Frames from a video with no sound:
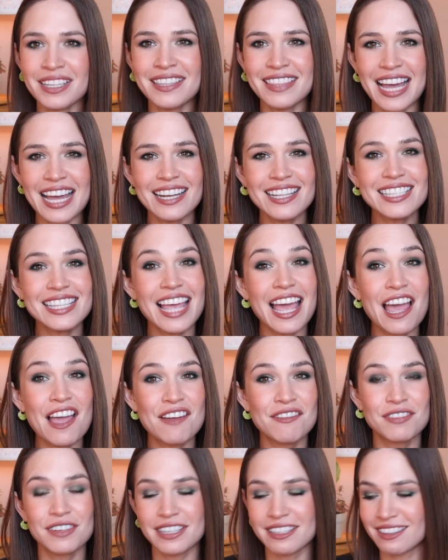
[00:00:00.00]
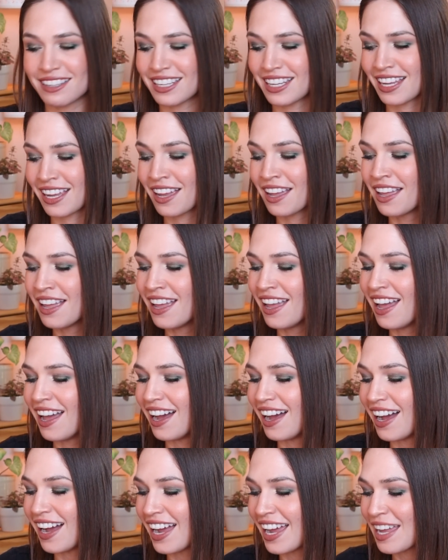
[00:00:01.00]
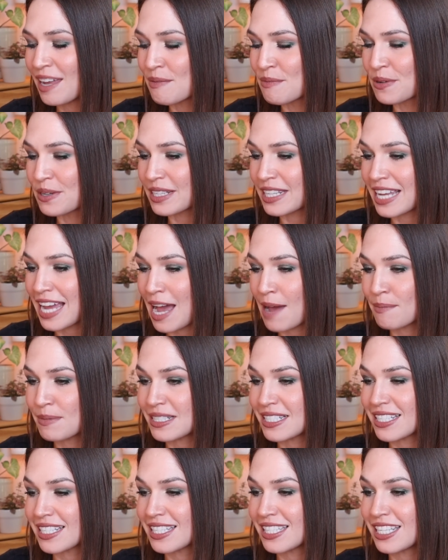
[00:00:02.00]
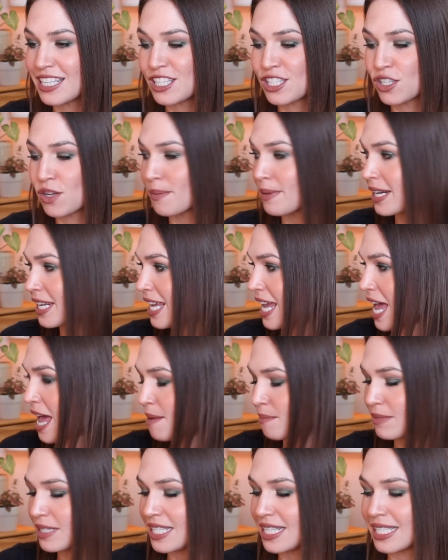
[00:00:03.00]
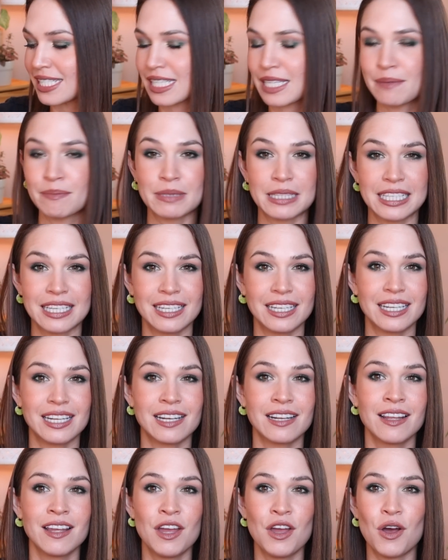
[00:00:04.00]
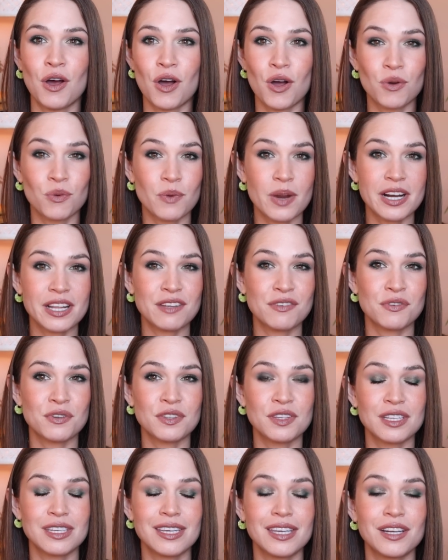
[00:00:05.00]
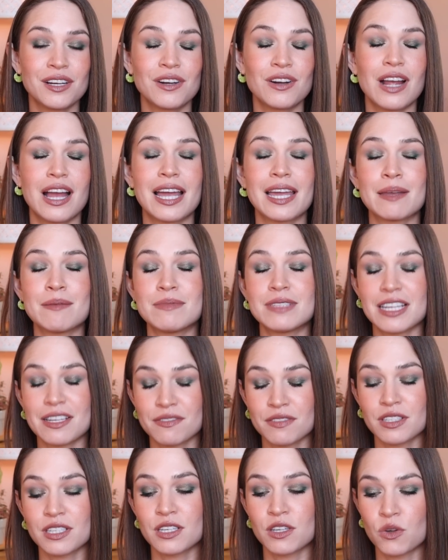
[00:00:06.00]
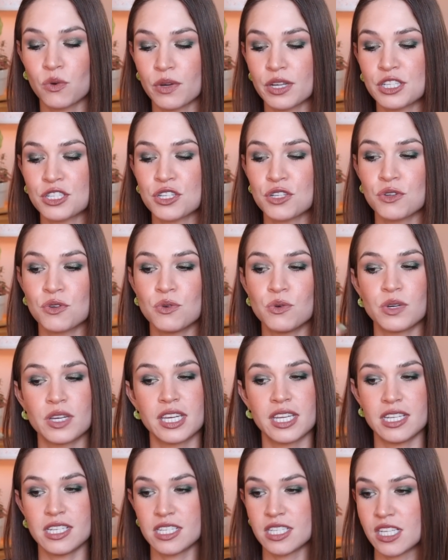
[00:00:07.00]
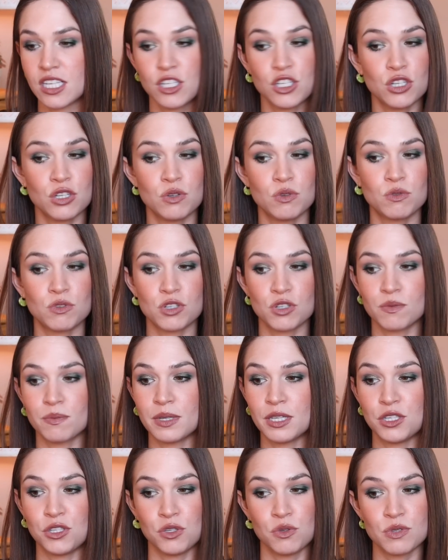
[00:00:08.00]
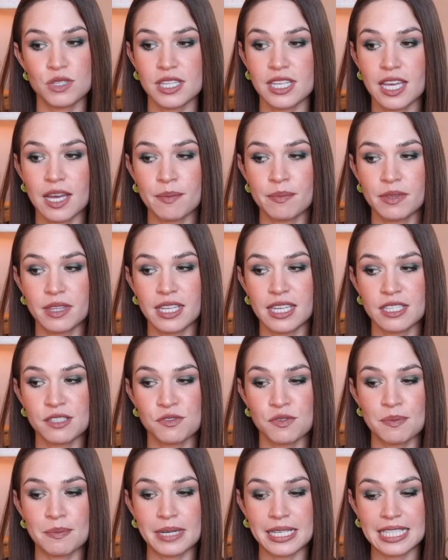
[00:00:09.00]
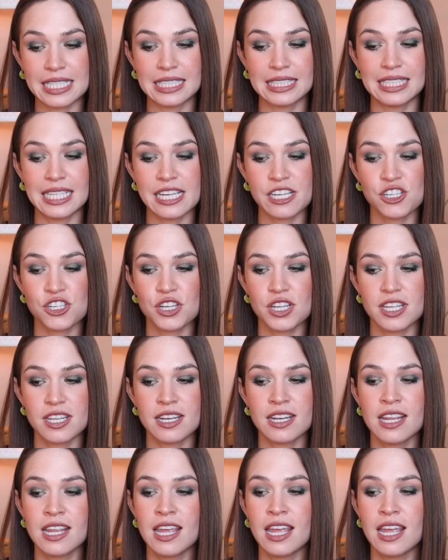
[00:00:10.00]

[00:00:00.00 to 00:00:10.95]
that is everything. I am really happy to see so many empties completed already for the year. I am definitely going to continue to be using up things from my collection